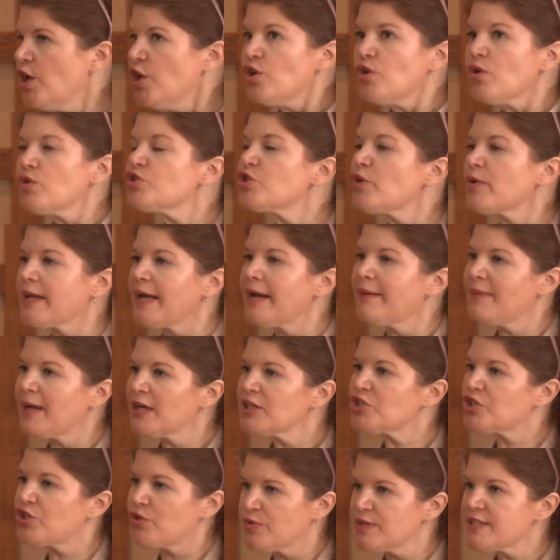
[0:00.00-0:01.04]
No, Jody, I'm
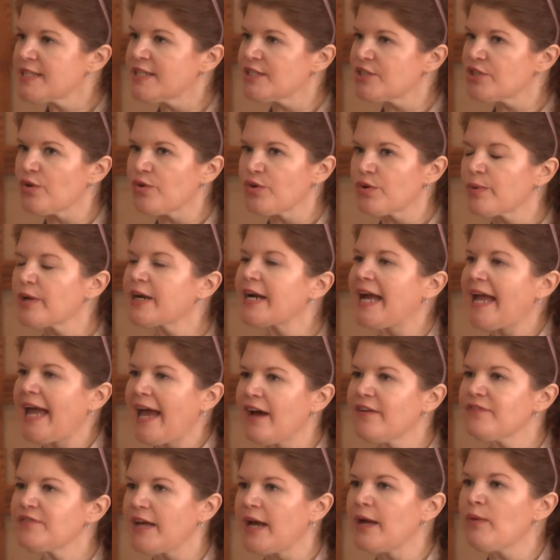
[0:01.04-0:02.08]
not choosing to go to work. I
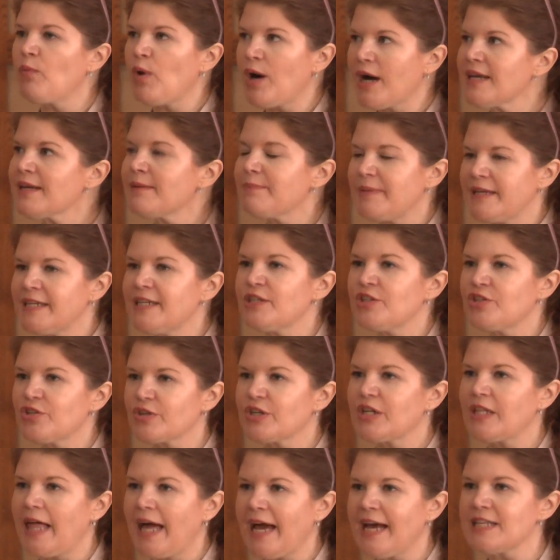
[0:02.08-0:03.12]
have to, I want to be in your
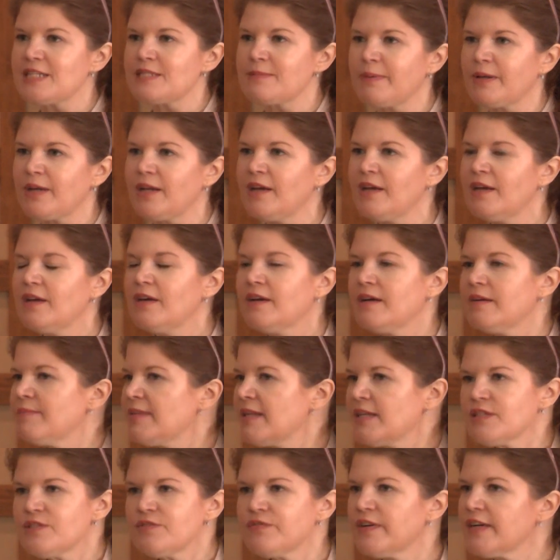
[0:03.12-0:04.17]
class, but and
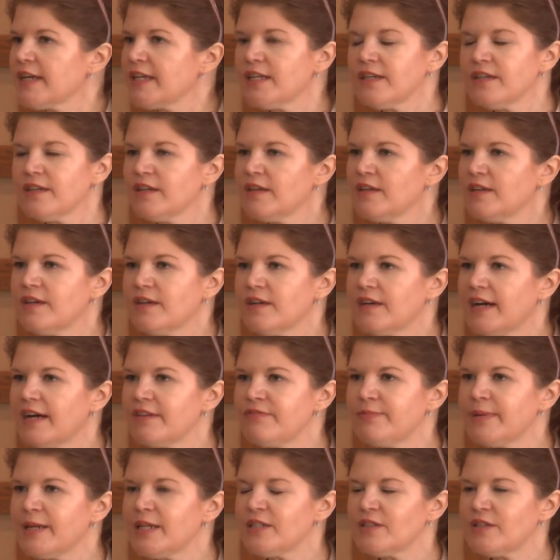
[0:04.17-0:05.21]
that's fine.
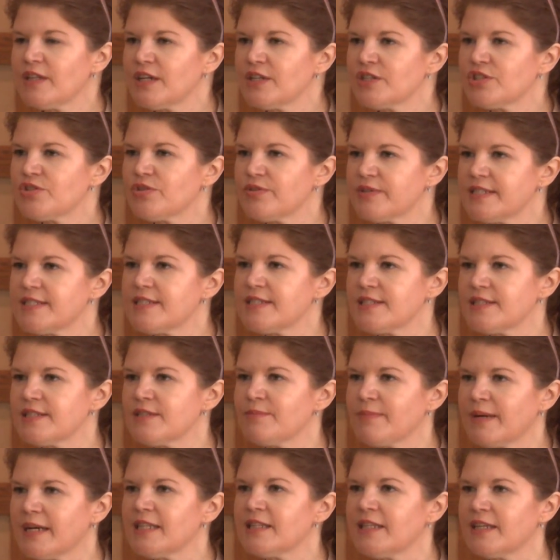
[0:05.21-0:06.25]
I've made a lot of choices
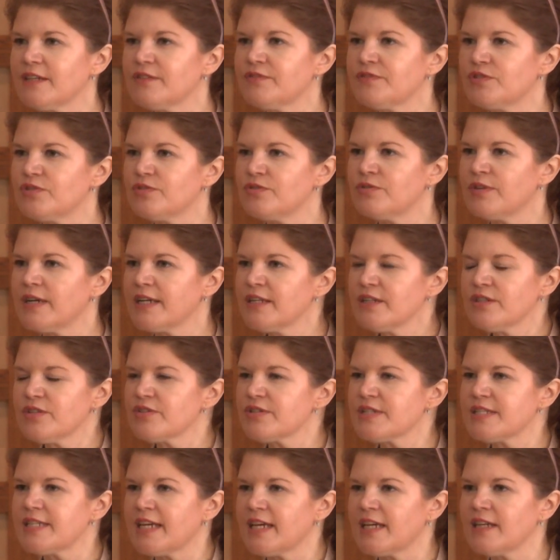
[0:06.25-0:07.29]
in my life too. I
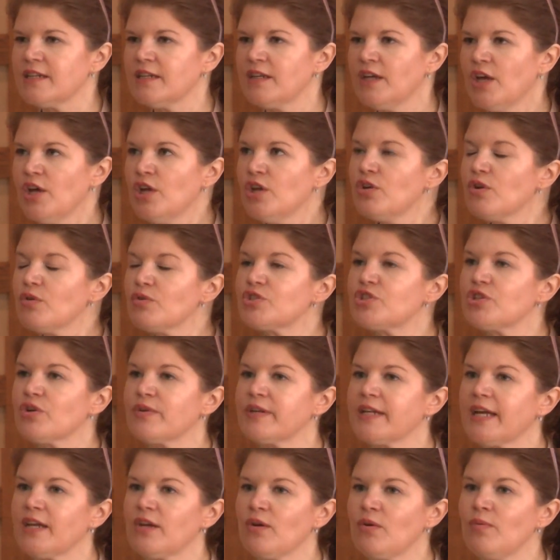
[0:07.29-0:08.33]
understand. No,
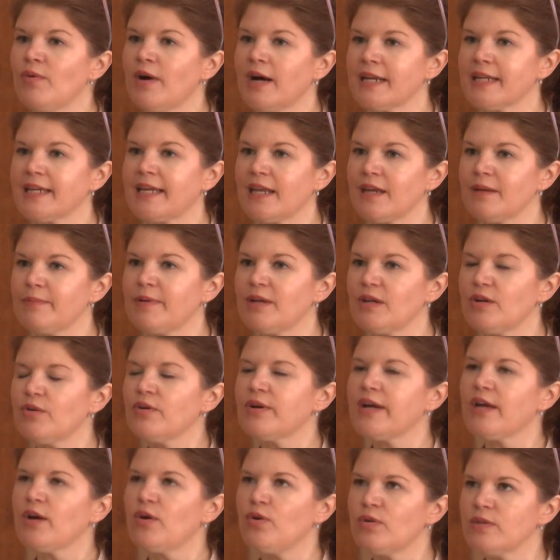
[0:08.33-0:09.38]
Jody, I don't want to get. A,
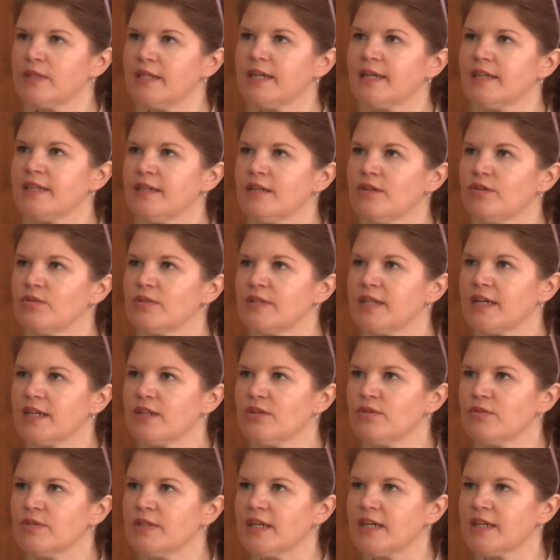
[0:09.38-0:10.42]
okay, hold on, hold
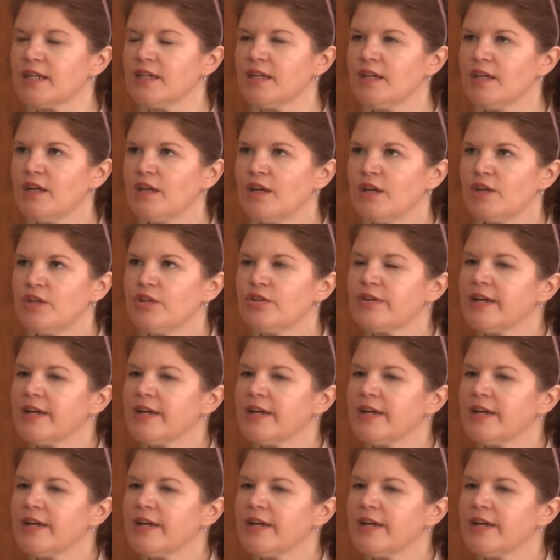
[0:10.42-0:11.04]
on, hold on.